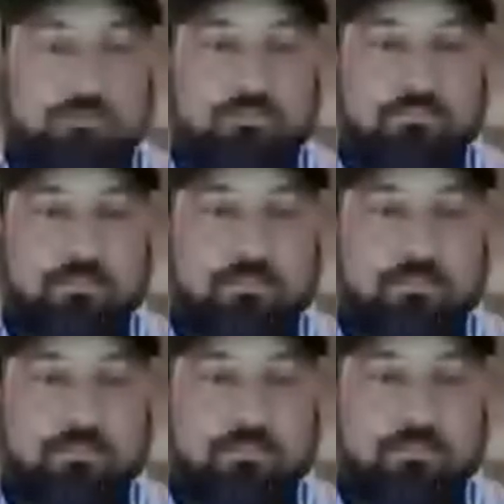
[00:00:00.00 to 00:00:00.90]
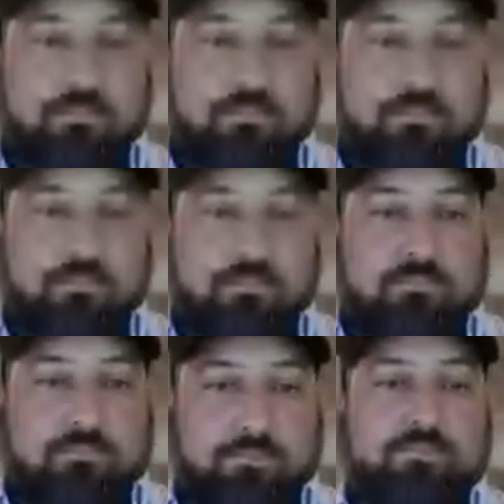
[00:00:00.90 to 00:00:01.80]

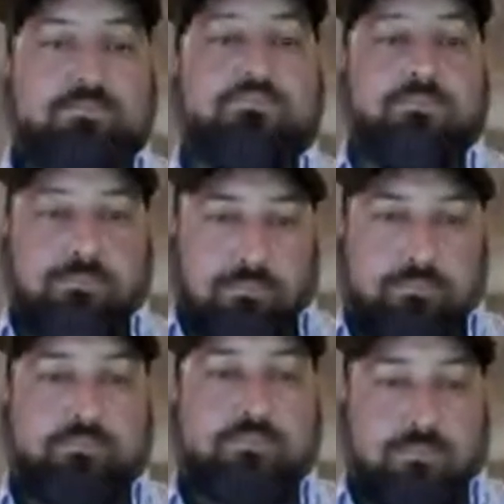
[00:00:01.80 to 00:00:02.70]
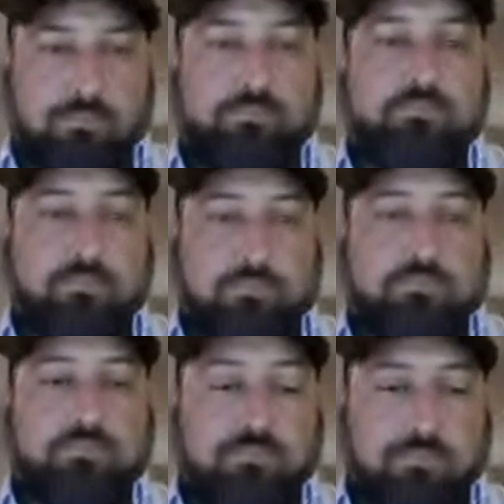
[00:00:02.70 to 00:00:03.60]

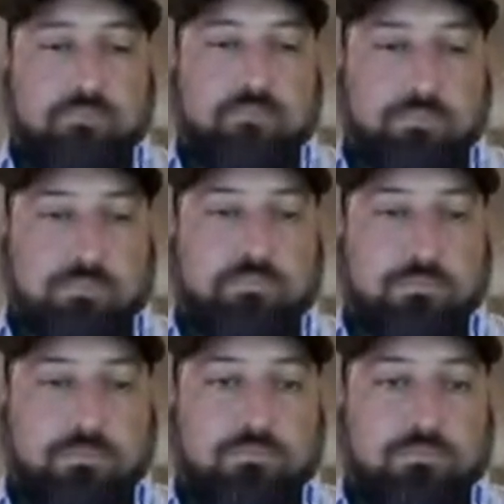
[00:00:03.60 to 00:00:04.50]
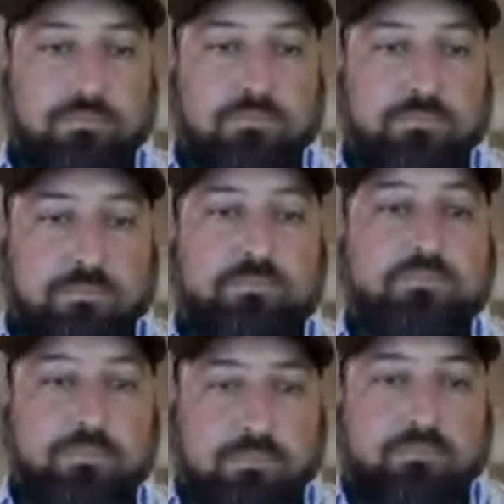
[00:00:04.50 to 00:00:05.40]

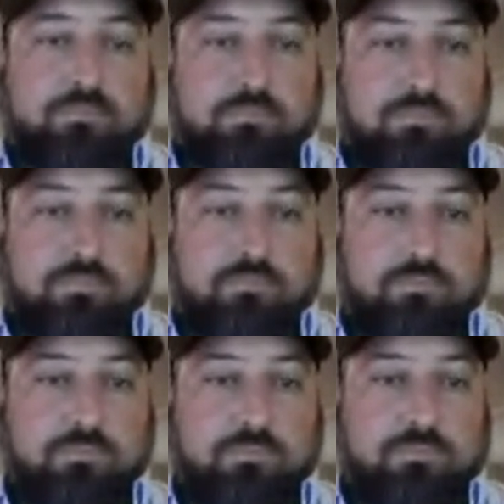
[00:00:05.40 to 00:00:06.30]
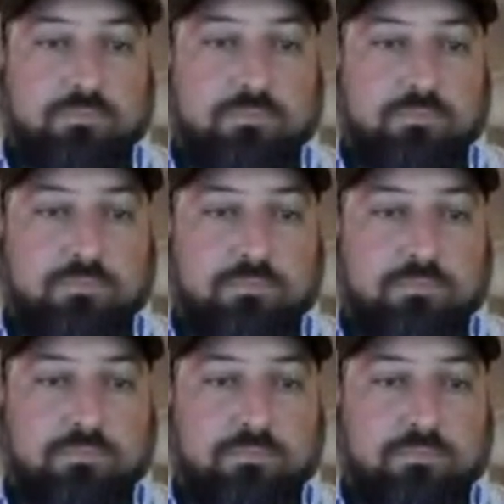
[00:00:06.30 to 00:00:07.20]

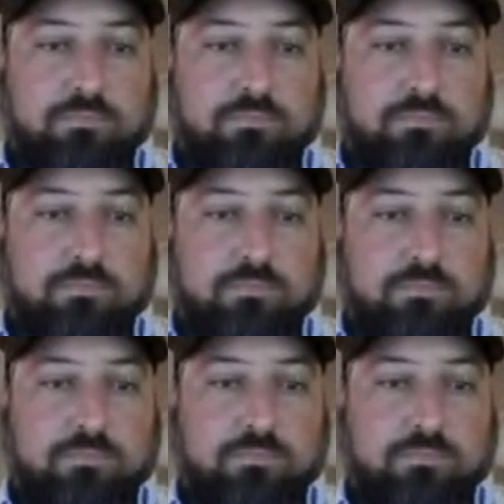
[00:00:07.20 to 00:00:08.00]
The person shown says nothing.